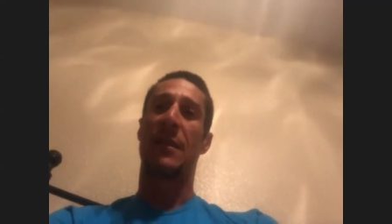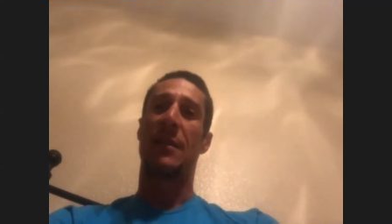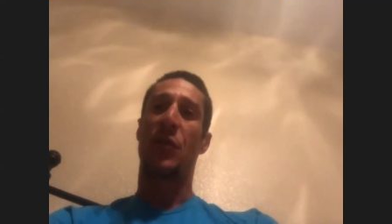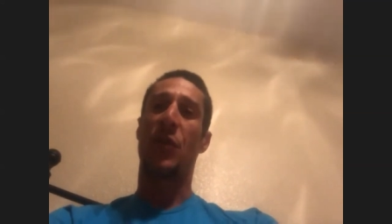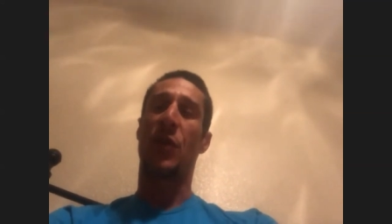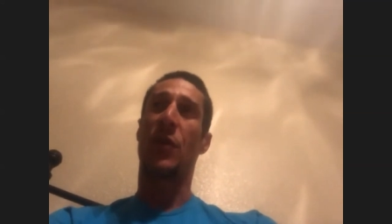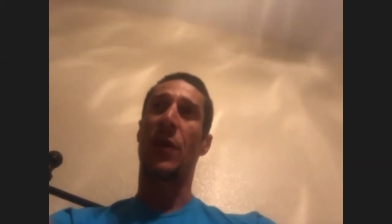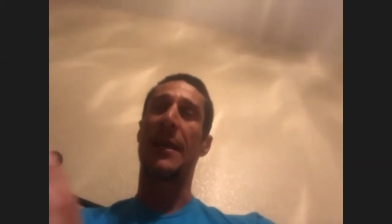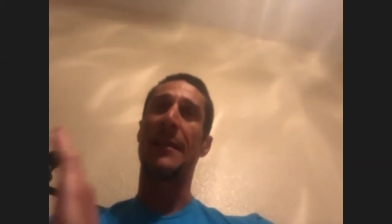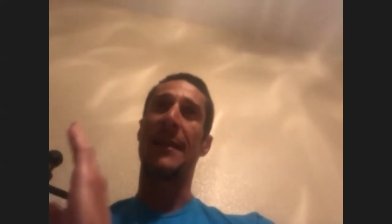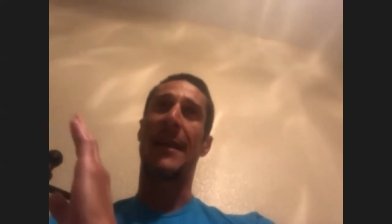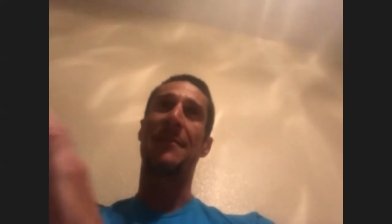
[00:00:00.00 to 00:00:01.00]
So I
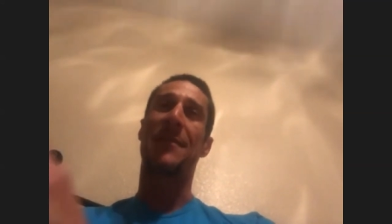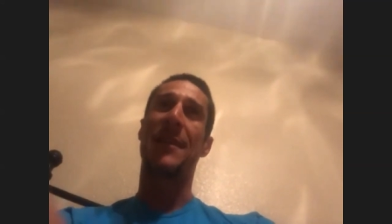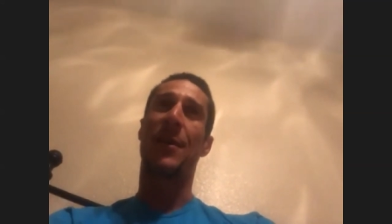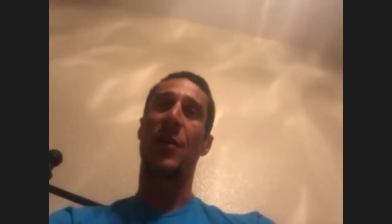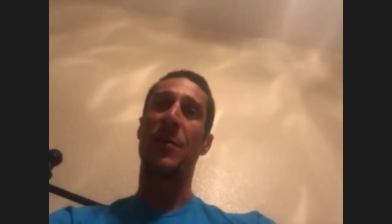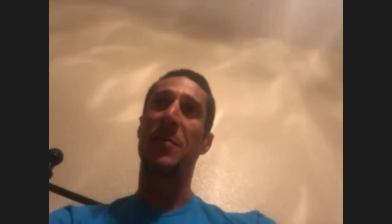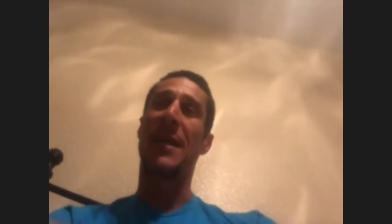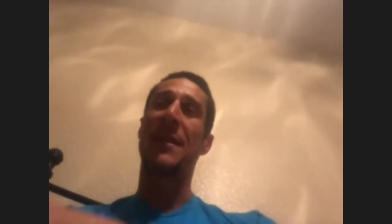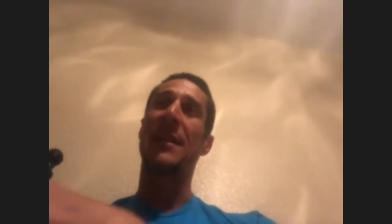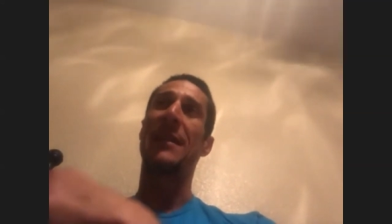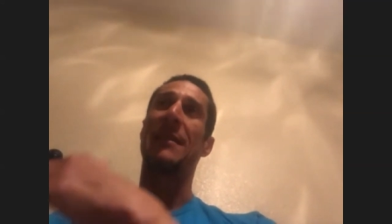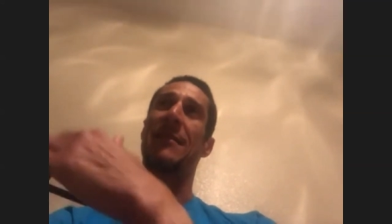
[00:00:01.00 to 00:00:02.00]
tell
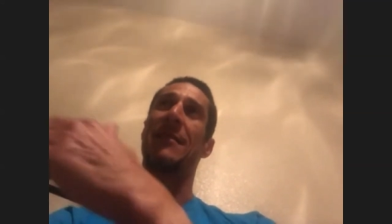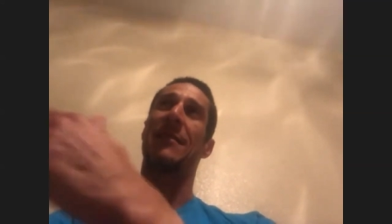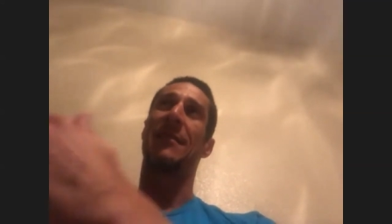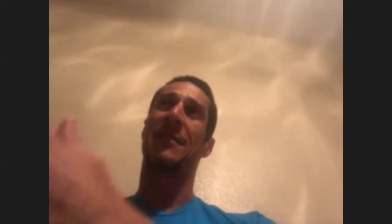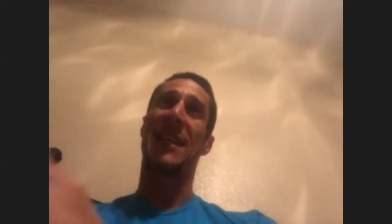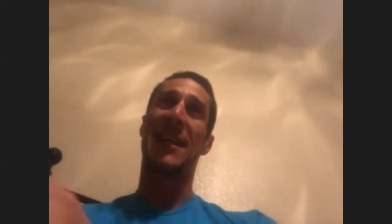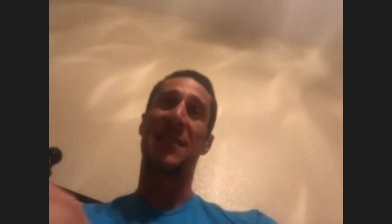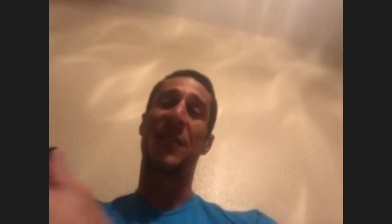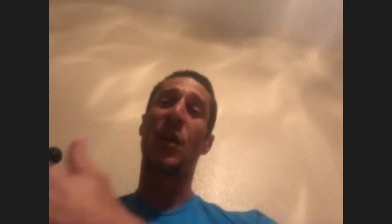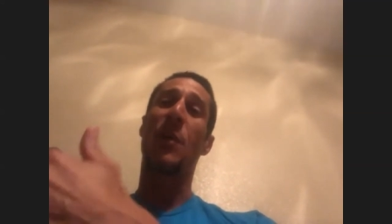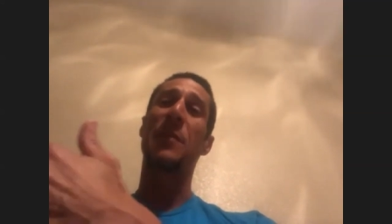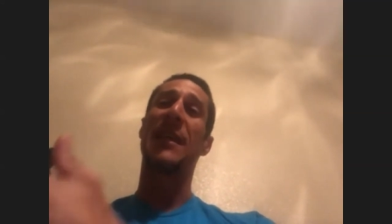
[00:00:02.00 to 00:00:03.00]
everybody that's
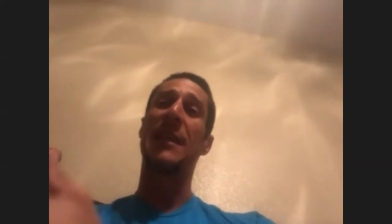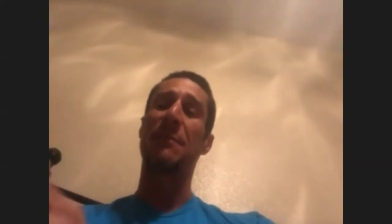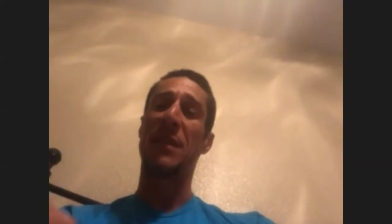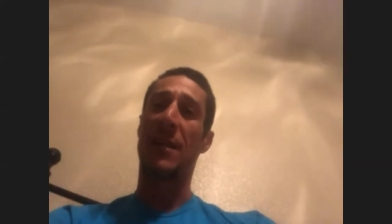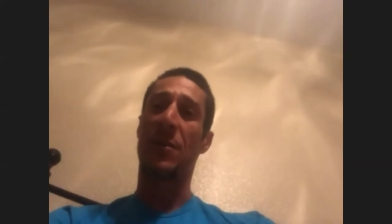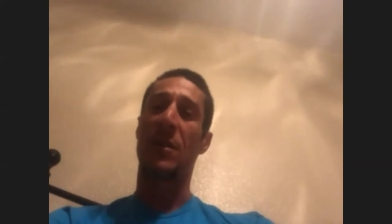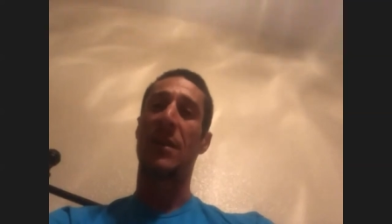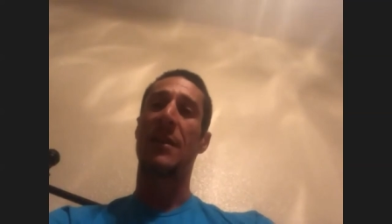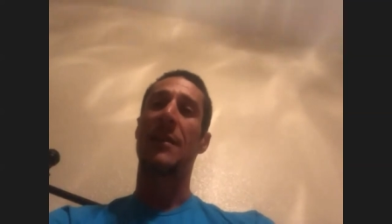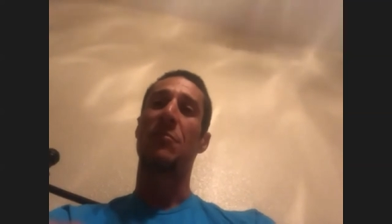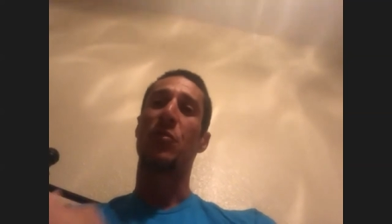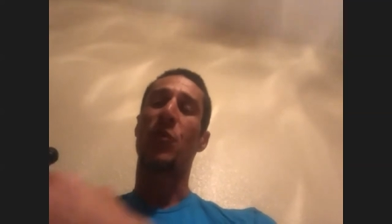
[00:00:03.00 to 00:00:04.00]
coming in now,
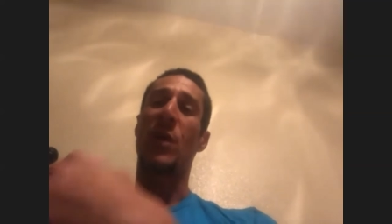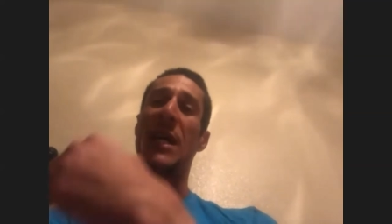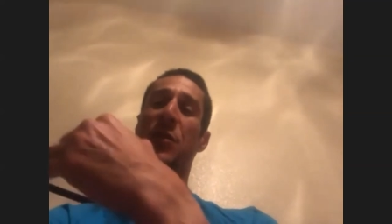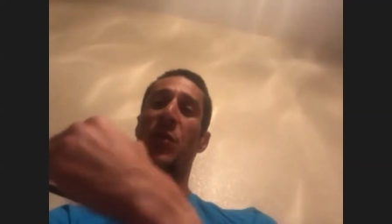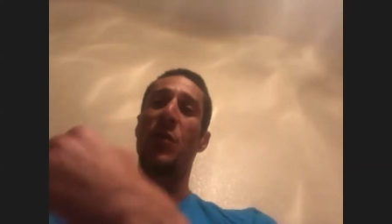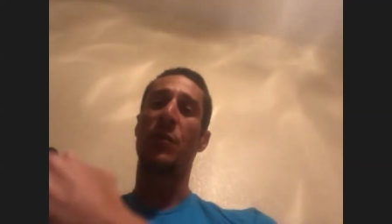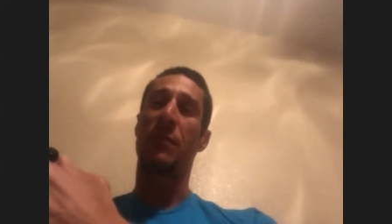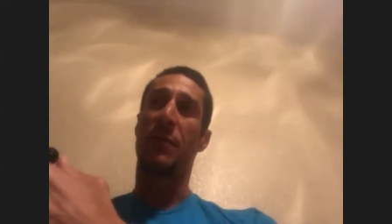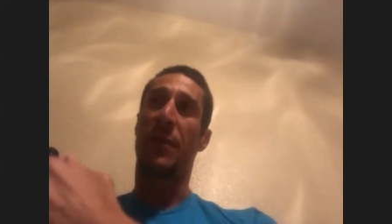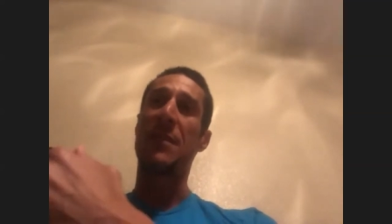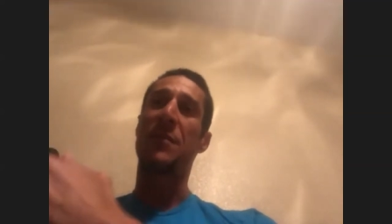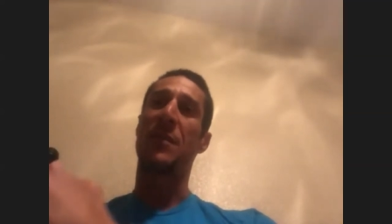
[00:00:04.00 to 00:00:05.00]
try to
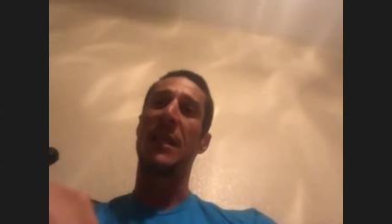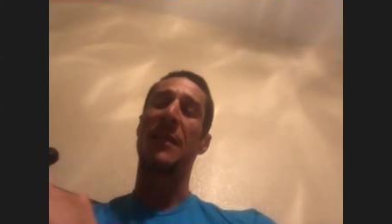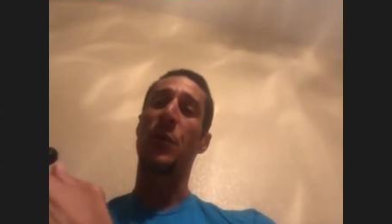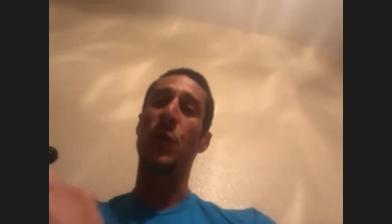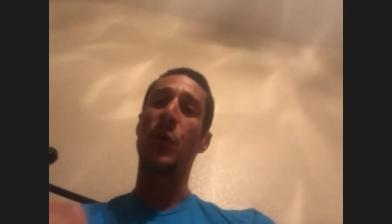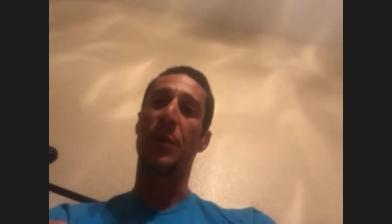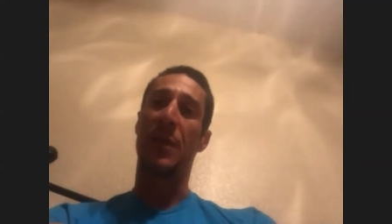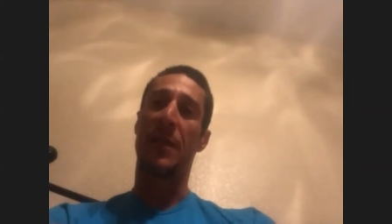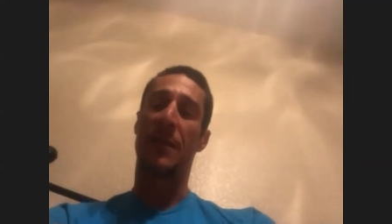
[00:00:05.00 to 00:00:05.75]
find a group